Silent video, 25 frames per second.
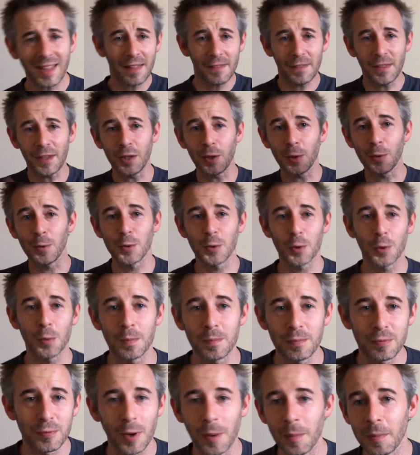The usual
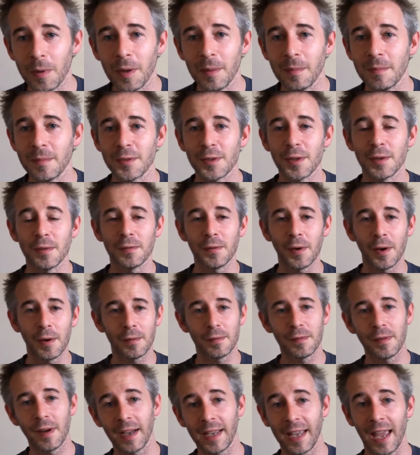problems
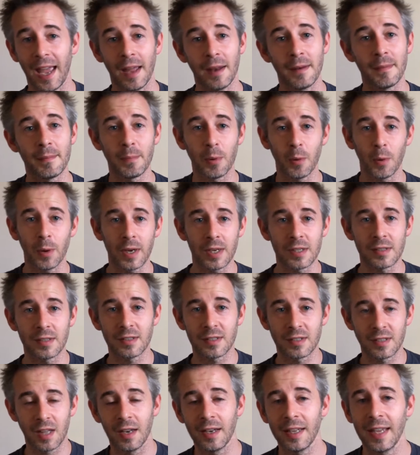of again, boys and
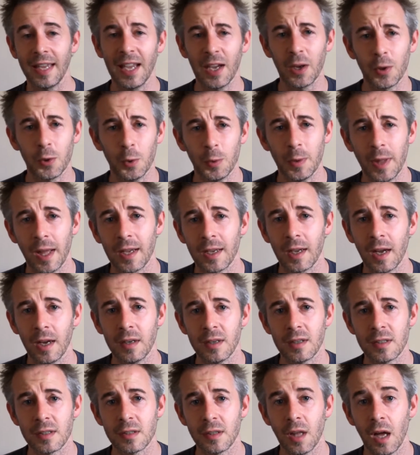studying and all that
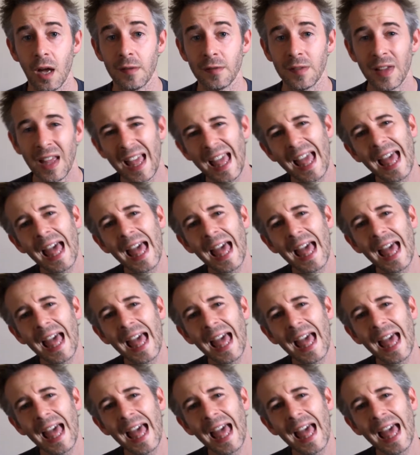kind of stuff.